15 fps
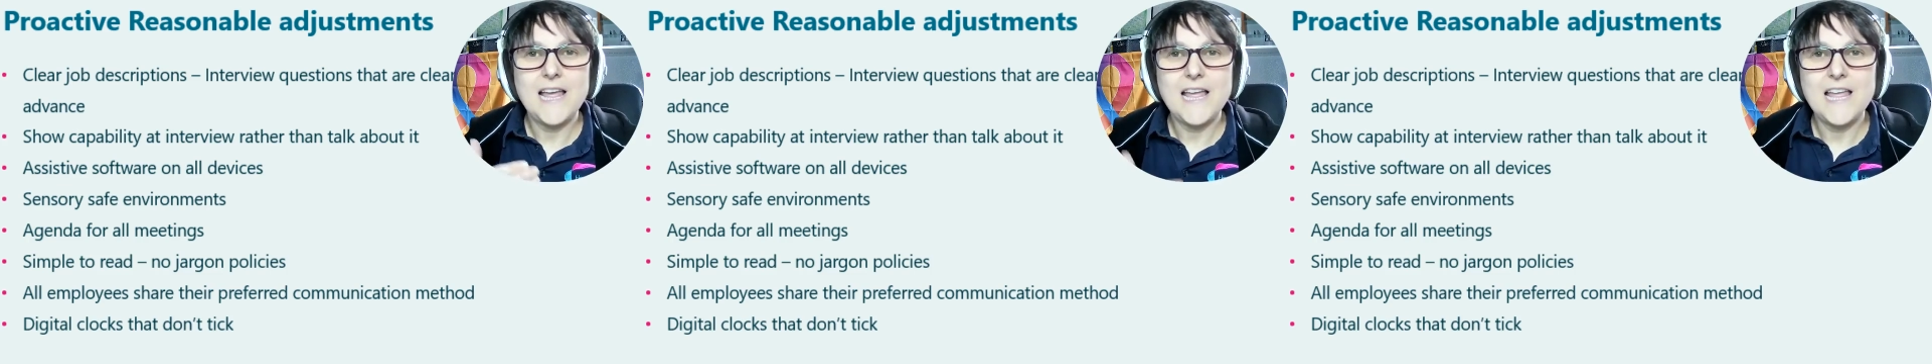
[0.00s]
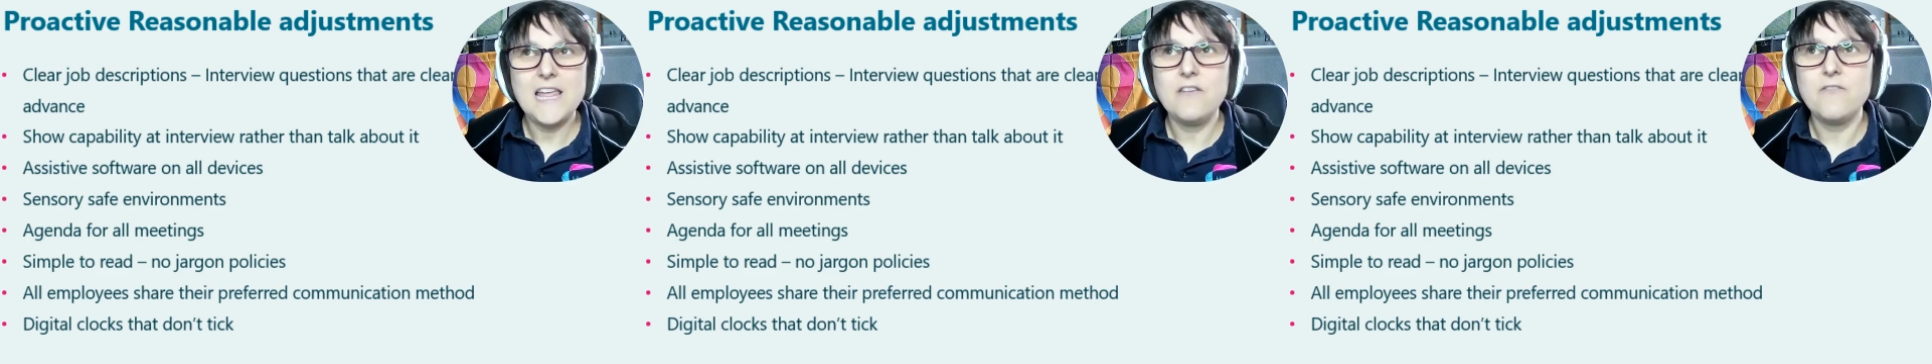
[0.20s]

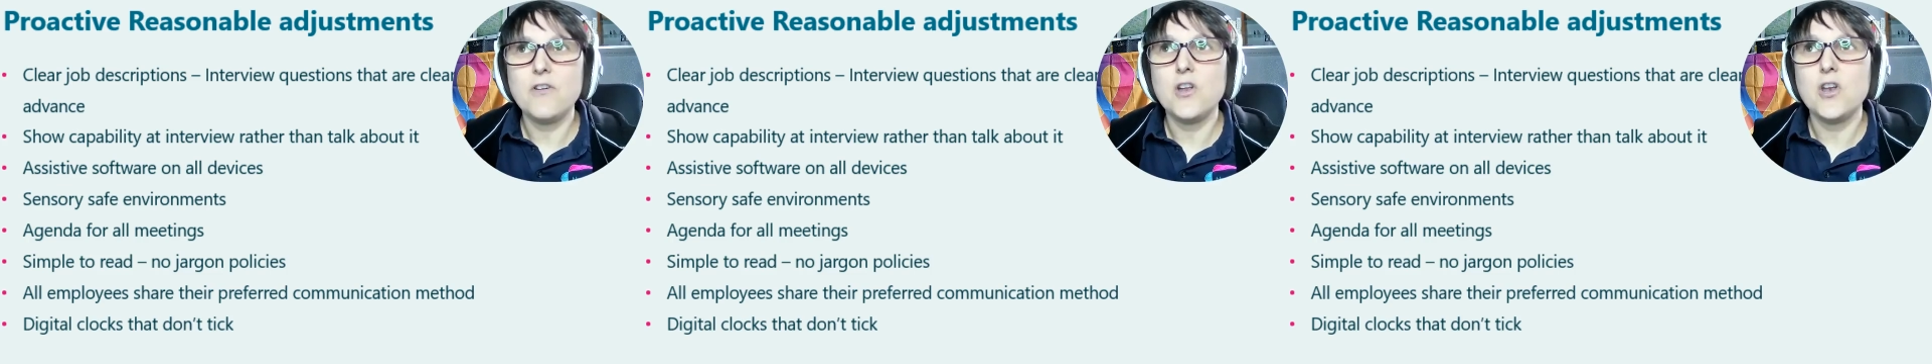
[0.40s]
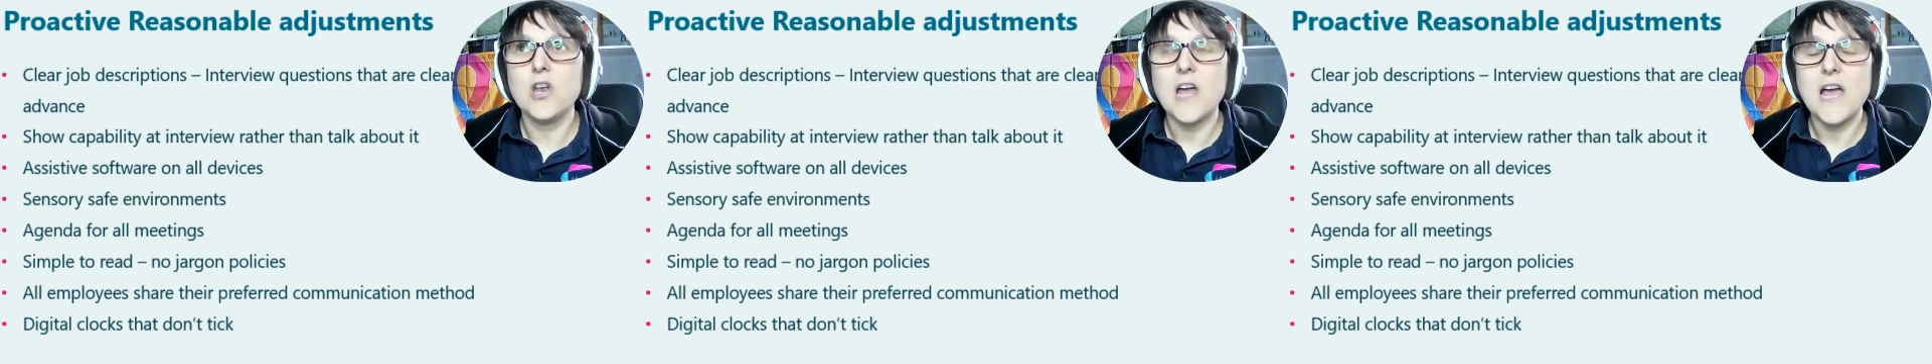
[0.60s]

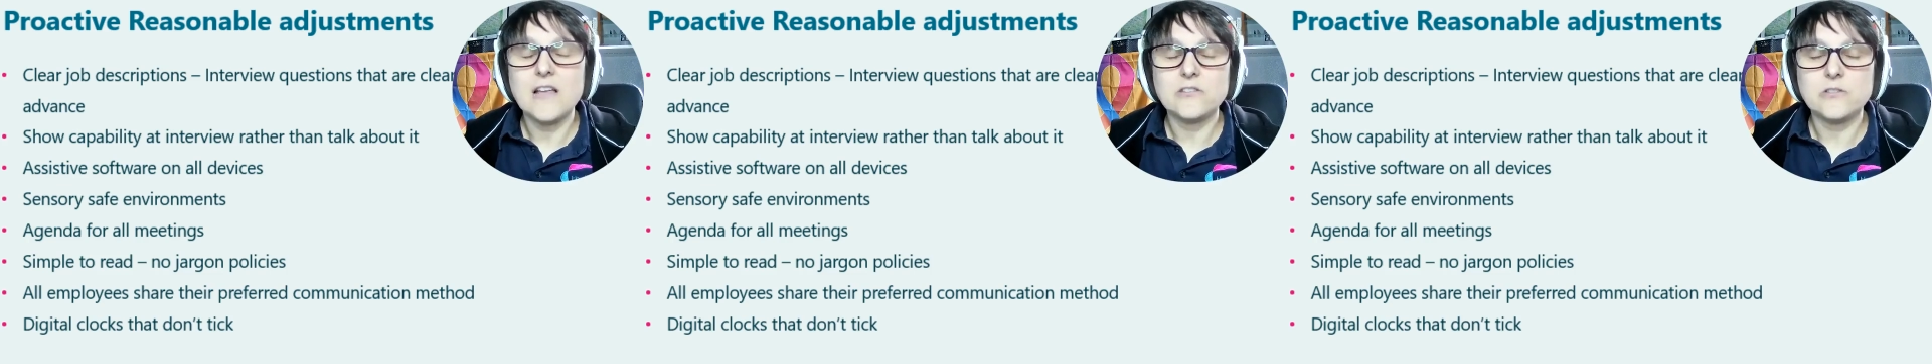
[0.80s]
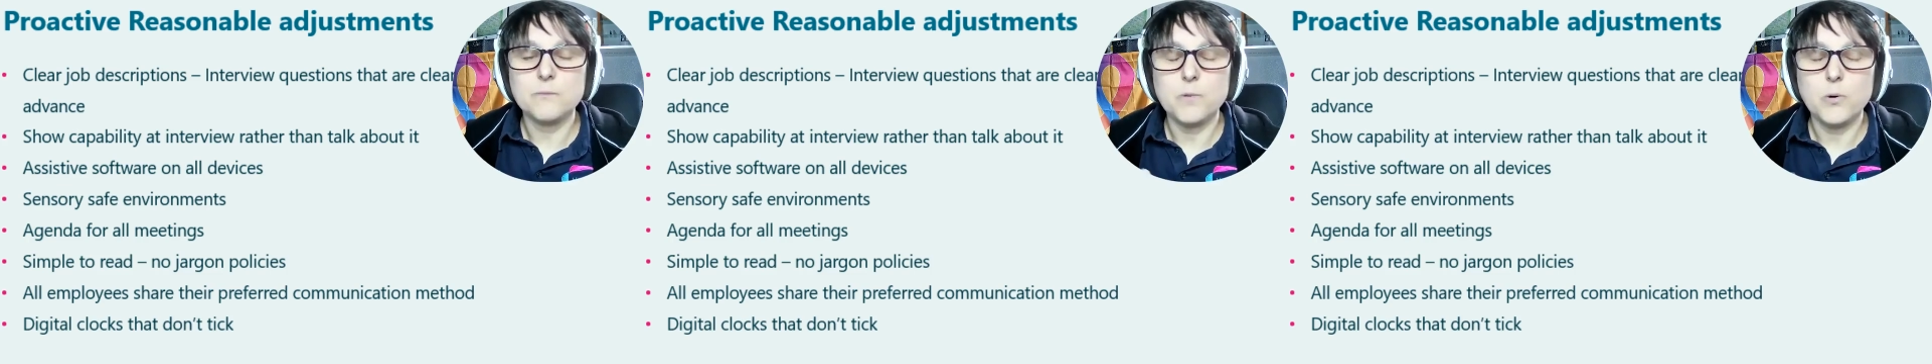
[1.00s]
even
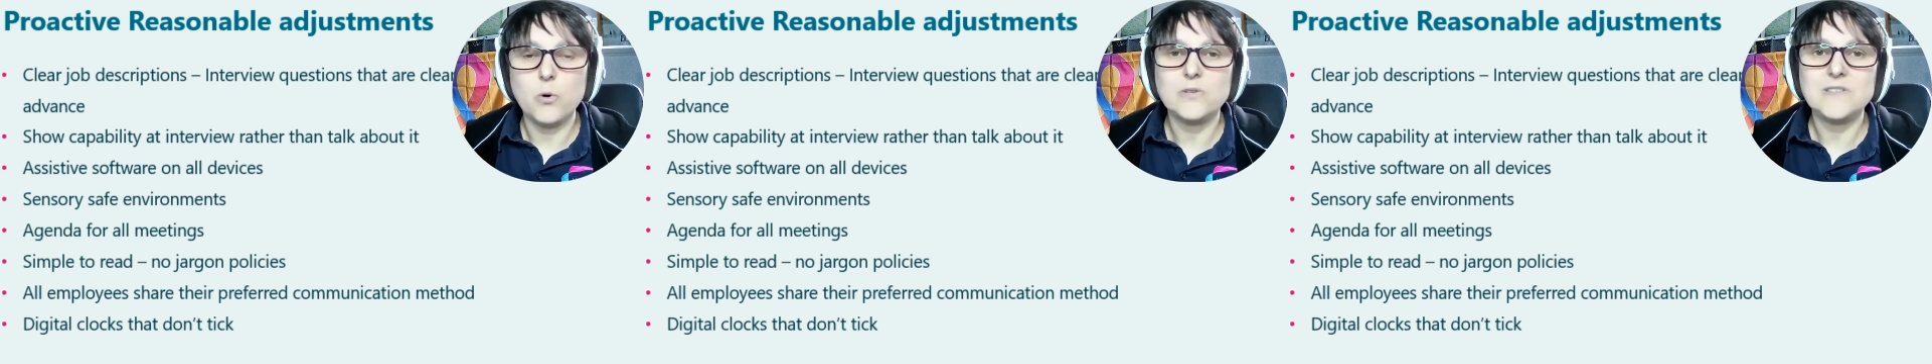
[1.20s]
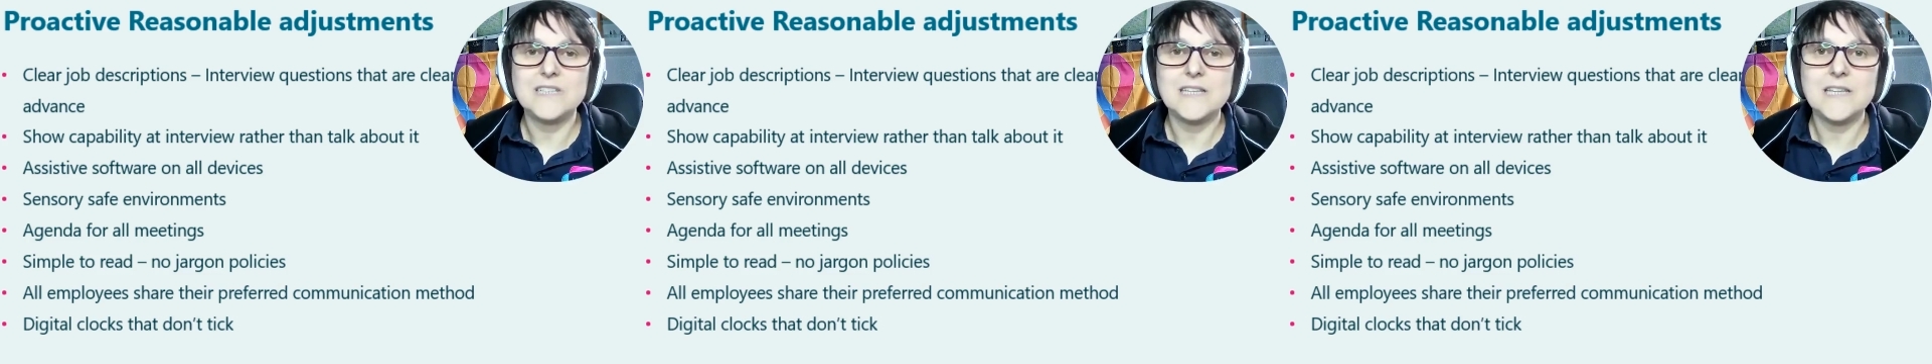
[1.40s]

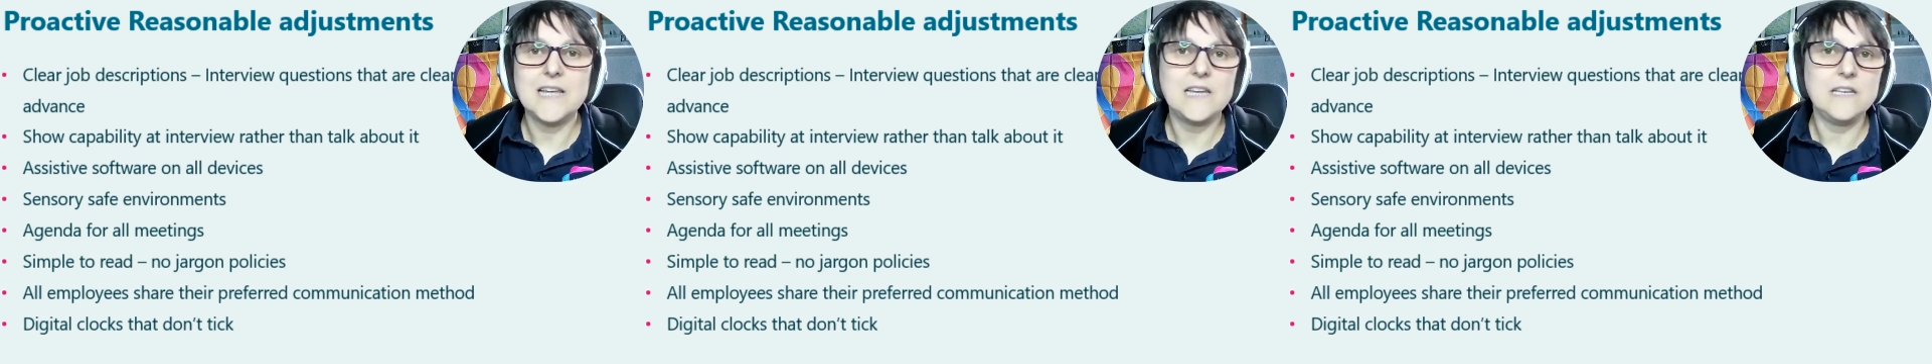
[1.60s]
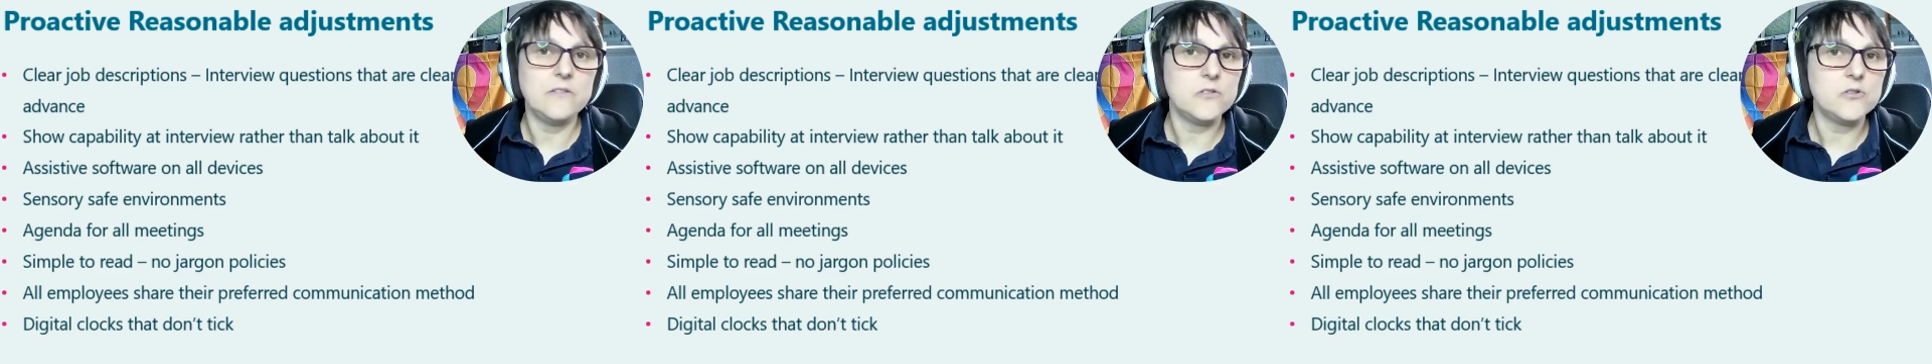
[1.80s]
supporting the
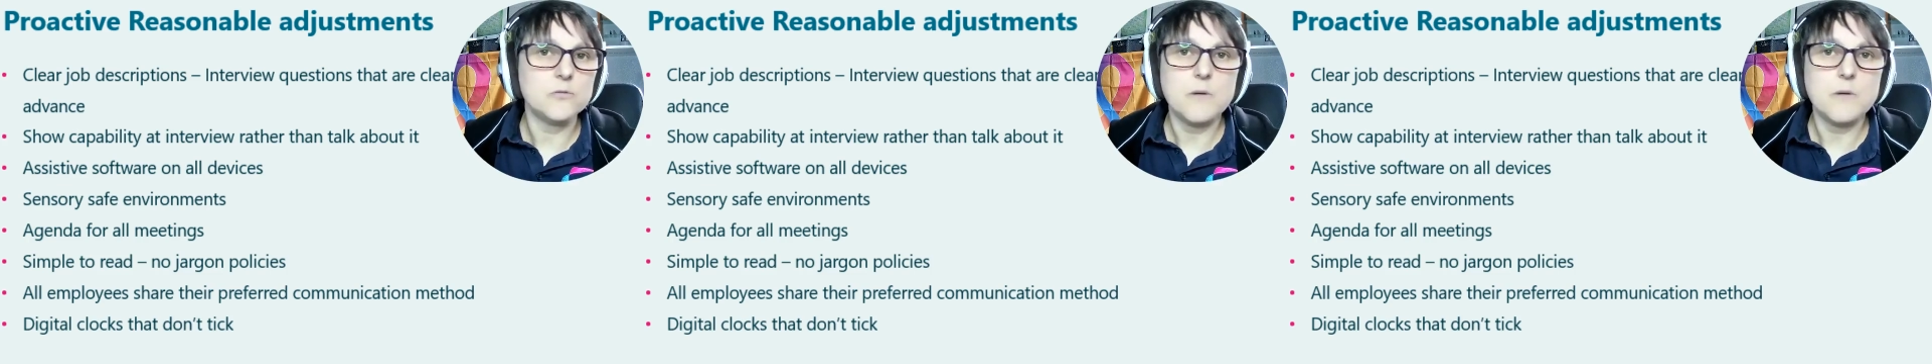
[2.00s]
individual,